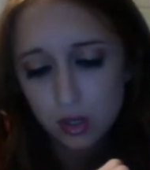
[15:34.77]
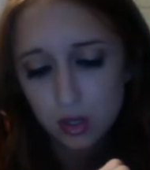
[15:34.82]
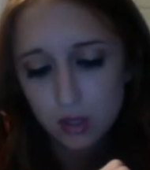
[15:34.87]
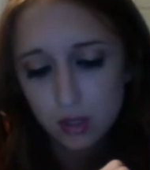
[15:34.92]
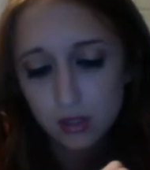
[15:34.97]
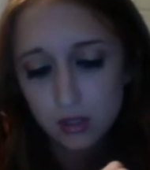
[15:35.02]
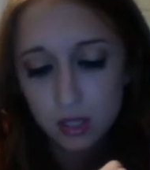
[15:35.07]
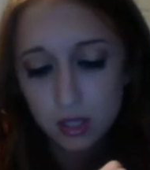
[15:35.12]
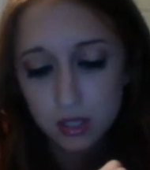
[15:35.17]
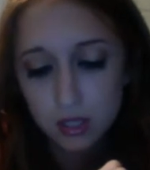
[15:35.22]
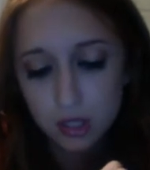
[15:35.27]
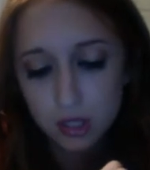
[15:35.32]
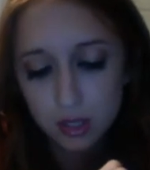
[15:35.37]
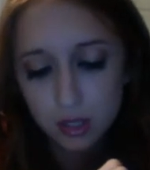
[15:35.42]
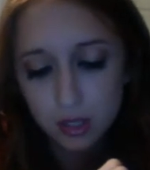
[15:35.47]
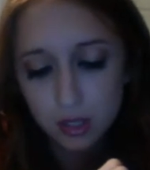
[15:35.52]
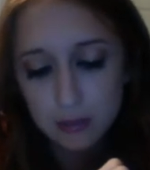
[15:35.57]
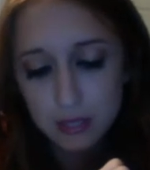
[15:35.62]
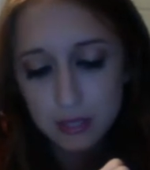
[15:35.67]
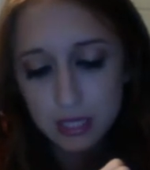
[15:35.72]
Luster
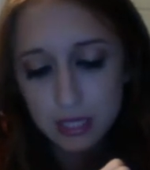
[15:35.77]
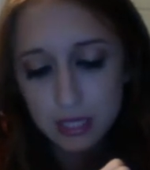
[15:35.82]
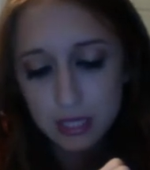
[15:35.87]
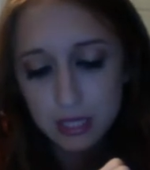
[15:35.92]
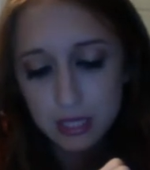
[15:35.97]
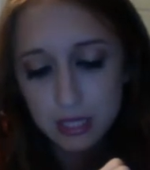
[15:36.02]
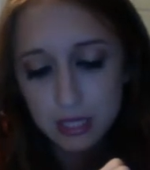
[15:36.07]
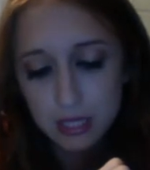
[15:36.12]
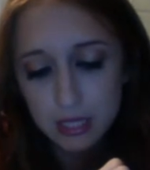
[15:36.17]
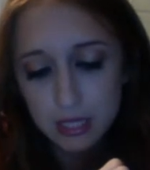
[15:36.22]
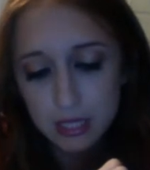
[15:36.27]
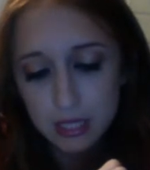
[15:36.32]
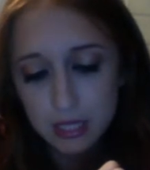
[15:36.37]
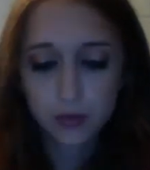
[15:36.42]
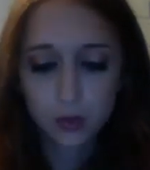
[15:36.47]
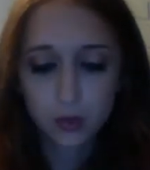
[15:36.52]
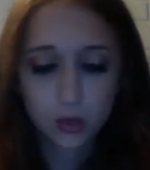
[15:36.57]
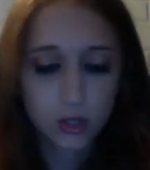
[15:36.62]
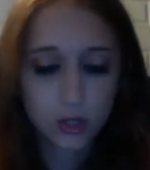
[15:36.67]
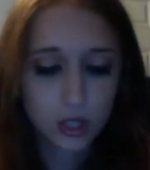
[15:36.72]
Lipstick in
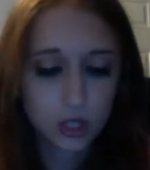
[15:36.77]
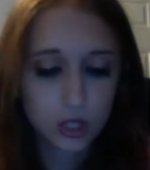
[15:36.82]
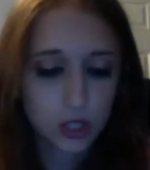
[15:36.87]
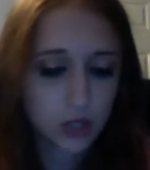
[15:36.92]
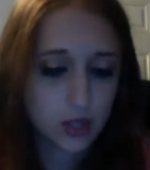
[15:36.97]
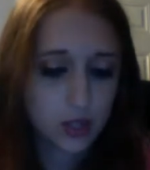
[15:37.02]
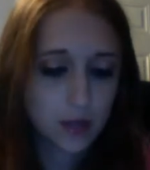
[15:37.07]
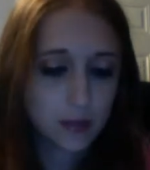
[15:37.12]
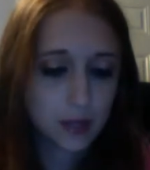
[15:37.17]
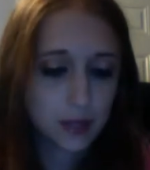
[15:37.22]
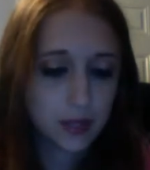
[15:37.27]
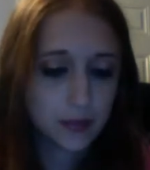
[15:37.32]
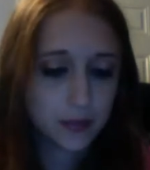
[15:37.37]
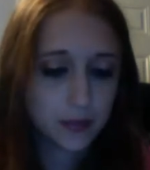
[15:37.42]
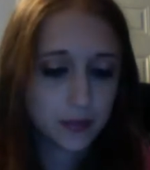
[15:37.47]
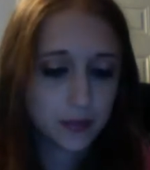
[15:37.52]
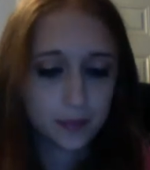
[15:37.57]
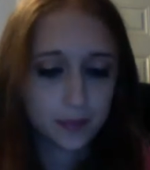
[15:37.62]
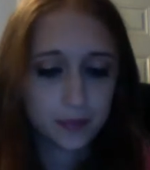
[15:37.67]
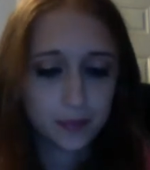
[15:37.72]
California Dreamin'.
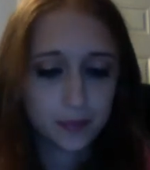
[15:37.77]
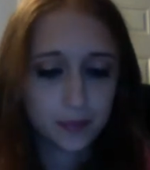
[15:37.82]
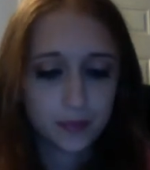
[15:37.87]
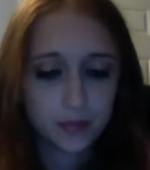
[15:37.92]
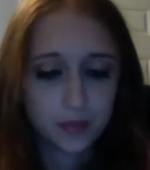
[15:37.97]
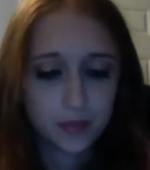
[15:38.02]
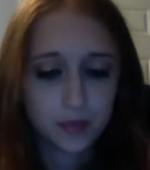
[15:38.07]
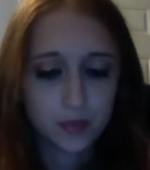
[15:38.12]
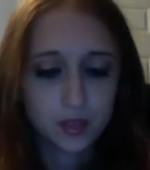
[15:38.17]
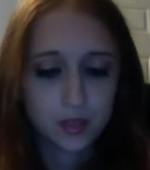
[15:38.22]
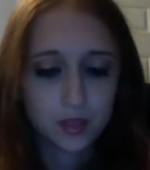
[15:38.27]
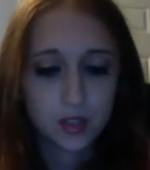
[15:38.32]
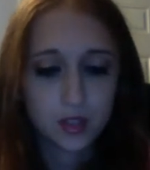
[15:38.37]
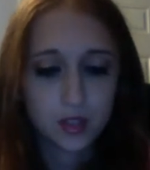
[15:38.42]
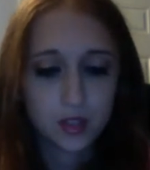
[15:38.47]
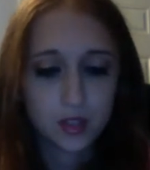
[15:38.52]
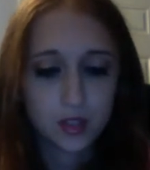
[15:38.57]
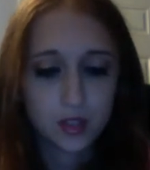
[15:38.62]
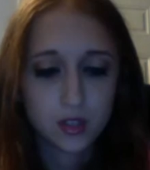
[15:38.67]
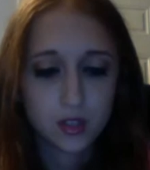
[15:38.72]

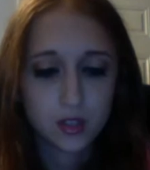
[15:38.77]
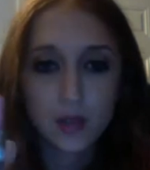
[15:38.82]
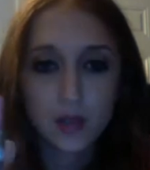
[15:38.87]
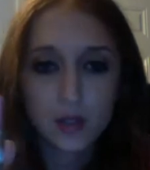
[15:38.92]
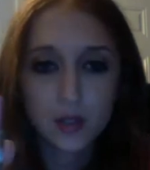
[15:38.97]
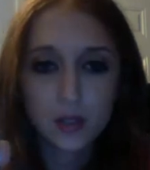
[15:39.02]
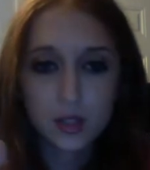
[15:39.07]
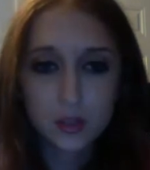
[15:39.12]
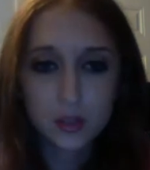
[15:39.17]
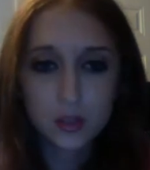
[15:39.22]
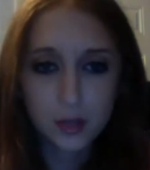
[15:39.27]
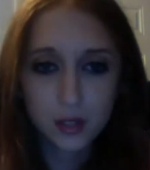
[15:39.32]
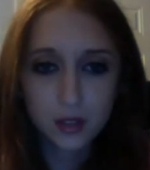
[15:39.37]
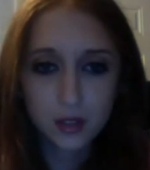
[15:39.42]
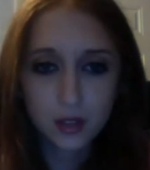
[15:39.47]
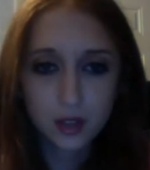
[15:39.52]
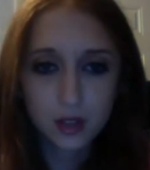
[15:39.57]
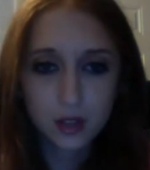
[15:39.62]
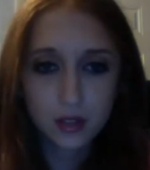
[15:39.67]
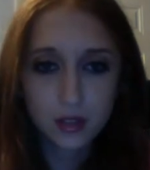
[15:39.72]
This is what it
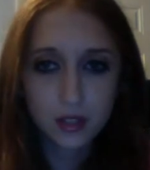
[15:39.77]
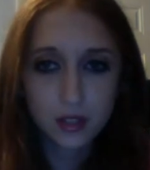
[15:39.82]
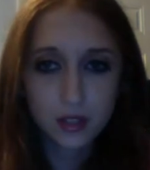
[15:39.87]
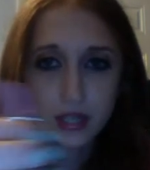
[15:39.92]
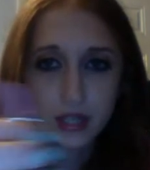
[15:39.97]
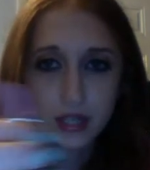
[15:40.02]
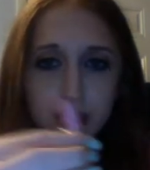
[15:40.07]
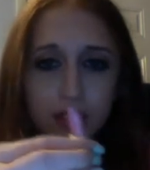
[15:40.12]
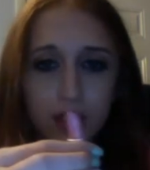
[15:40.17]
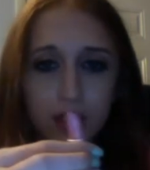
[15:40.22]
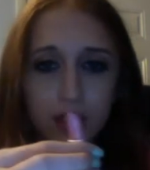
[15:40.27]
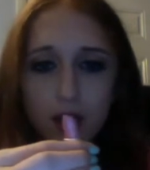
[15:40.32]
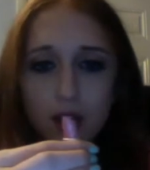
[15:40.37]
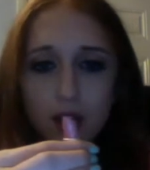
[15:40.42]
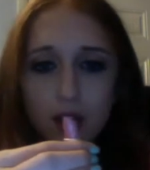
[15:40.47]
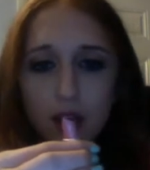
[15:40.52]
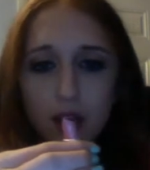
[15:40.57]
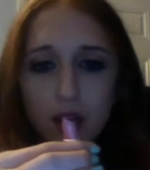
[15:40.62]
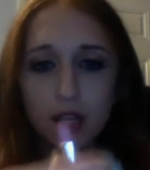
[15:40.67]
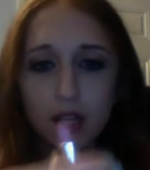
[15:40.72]
looks like.
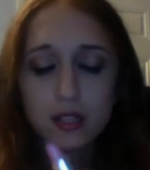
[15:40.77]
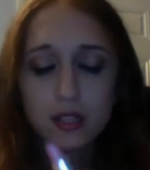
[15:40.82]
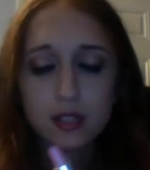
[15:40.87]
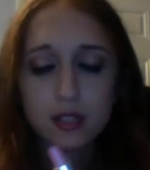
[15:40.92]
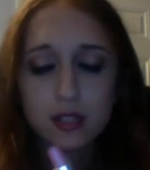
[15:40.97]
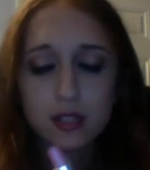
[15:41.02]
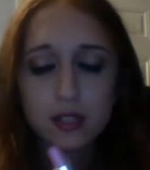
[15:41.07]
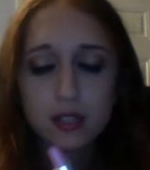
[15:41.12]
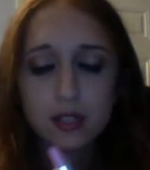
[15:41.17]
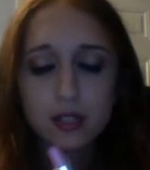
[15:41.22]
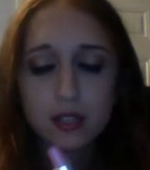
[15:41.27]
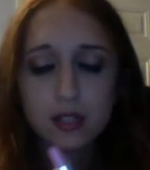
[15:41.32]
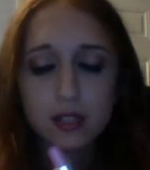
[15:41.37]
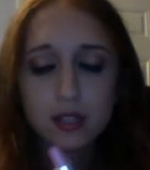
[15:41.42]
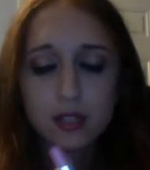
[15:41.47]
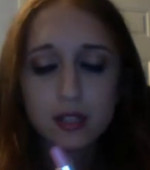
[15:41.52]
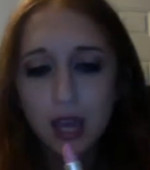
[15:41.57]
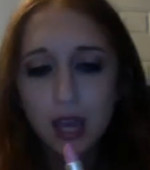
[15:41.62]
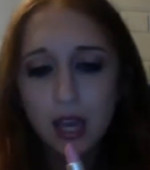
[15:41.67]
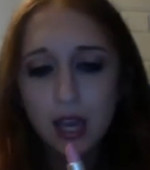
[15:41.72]
It's like
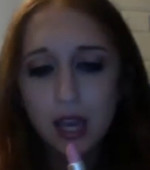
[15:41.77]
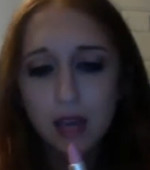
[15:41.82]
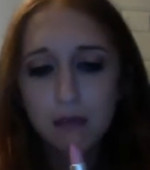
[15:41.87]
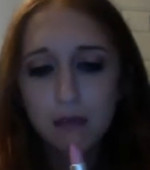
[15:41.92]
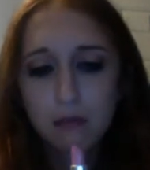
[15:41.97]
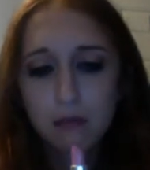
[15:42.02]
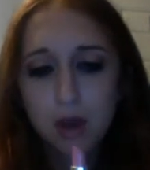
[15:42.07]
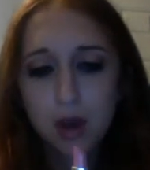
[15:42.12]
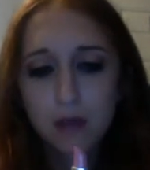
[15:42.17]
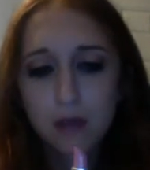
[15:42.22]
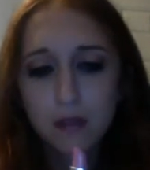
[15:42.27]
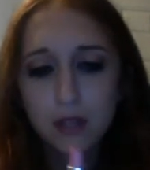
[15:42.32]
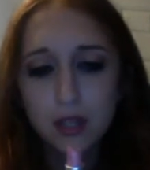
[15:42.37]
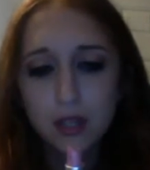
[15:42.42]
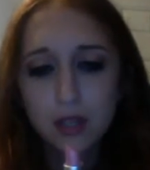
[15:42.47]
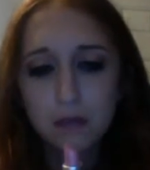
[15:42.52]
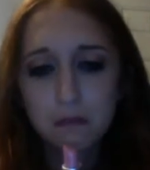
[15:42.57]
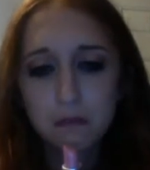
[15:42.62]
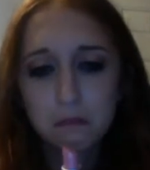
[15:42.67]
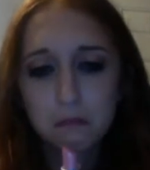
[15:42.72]
a
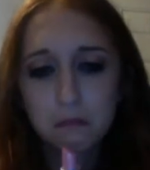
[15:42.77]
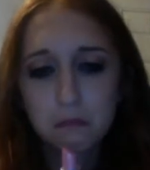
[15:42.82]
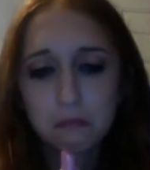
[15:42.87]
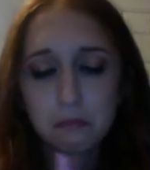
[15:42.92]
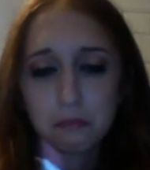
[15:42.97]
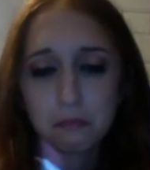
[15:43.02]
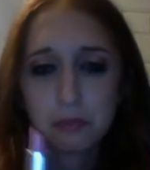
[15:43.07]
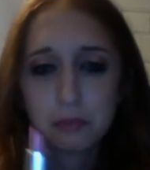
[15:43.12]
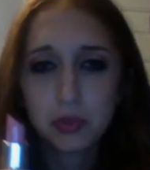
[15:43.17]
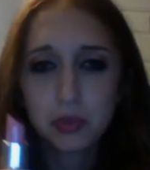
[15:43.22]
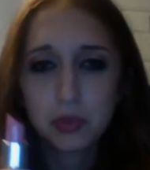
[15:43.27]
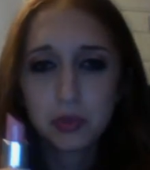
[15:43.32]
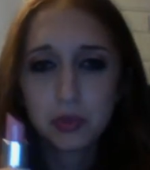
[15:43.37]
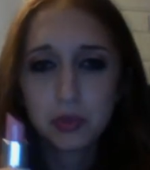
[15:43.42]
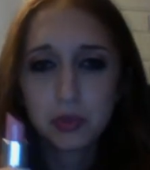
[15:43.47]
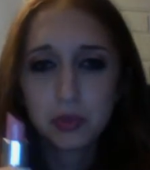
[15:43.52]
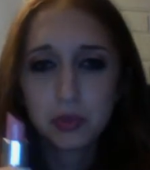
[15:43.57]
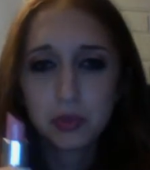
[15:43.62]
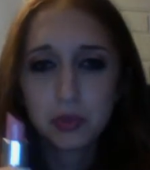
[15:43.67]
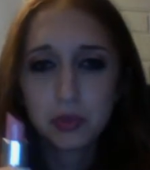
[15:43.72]
mauvey
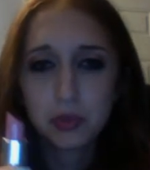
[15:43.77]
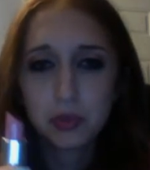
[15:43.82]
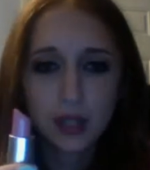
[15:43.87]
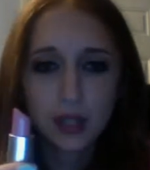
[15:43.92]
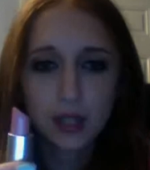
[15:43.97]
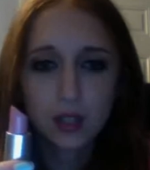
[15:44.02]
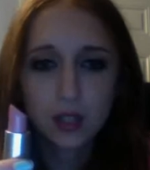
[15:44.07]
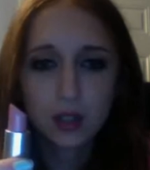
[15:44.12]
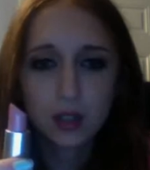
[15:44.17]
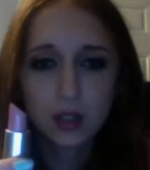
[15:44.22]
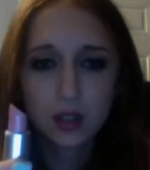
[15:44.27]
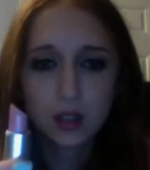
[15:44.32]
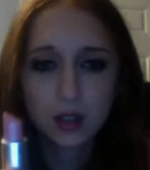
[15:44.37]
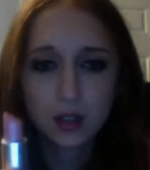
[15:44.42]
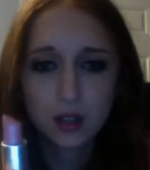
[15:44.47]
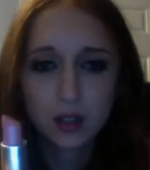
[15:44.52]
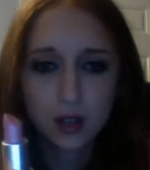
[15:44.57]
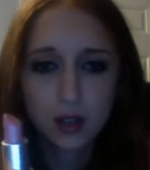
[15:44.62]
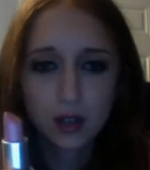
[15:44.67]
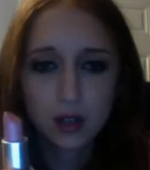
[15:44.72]
nude pink,
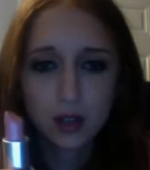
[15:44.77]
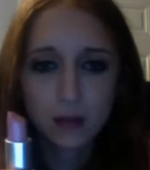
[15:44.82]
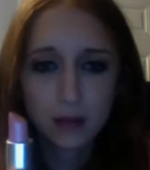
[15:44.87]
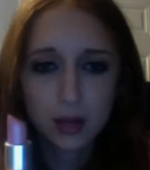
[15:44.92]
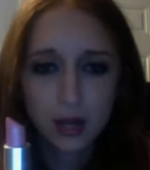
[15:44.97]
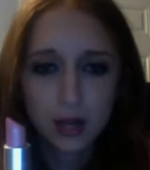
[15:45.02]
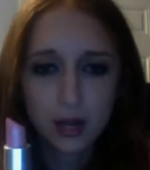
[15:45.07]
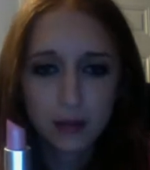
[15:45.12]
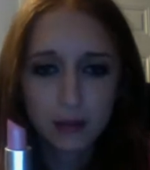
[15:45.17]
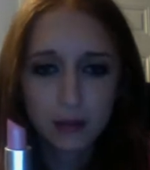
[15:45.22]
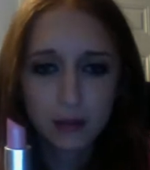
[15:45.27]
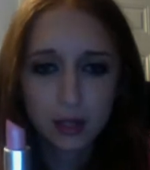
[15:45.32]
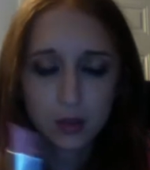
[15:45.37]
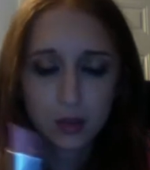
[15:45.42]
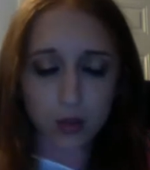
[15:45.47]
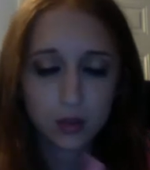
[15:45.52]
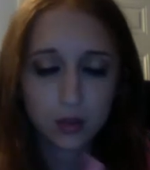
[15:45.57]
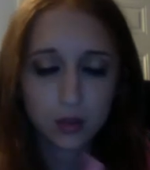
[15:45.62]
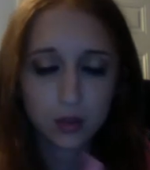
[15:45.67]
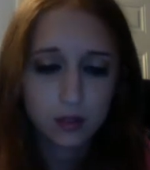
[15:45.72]
and I make
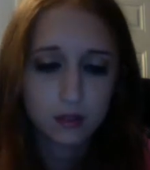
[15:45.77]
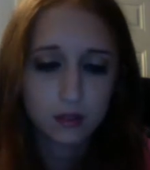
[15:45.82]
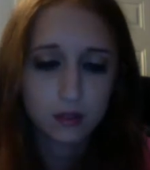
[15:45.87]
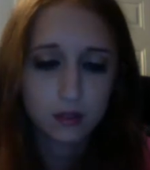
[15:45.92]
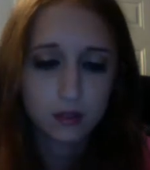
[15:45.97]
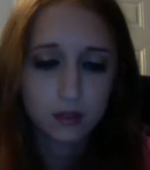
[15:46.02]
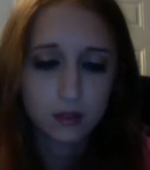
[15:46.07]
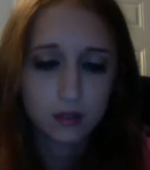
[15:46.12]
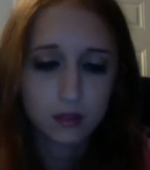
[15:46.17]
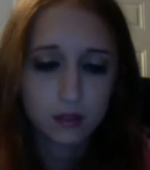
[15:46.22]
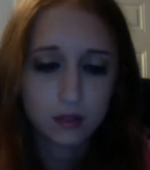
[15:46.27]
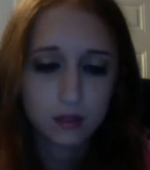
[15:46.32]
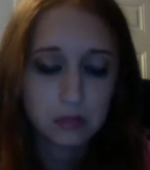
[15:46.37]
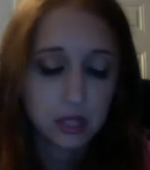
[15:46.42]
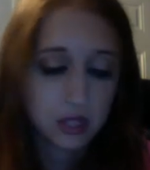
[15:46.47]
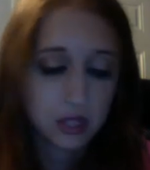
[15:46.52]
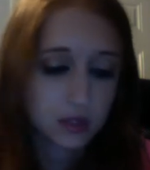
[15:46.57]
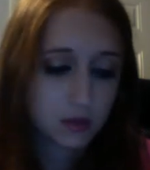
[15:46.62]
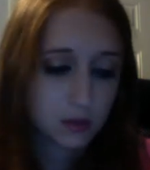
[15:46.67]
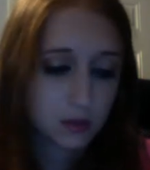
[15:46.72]
weird
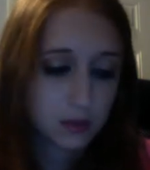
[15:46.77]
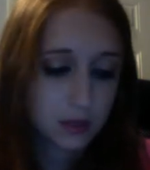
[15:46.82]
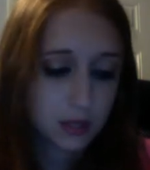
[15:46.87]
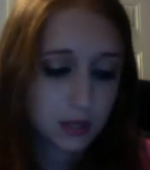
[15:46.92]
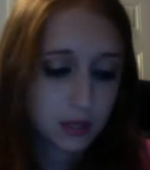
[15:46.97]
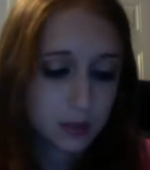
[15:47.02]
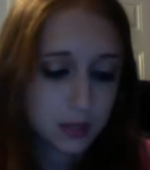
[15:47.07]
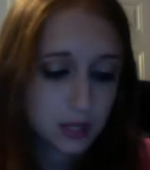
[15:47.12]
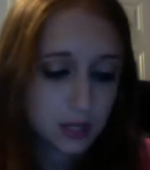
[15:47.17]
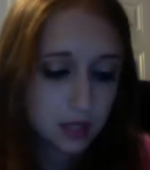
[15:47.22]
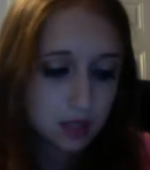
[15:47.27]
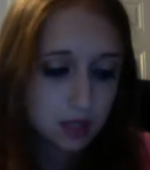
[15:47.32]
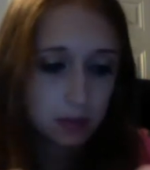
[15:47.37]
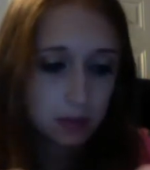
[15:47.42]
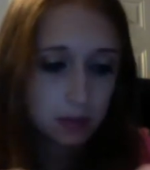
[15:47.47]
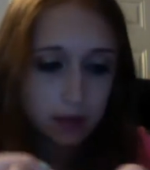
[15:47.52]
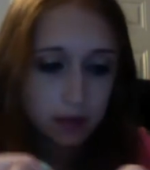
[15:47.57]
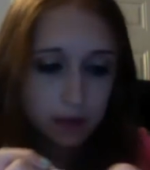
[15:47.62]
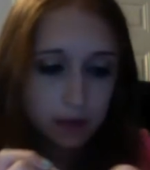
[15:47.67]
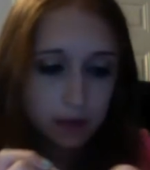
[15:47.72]
things with my lipsticks, but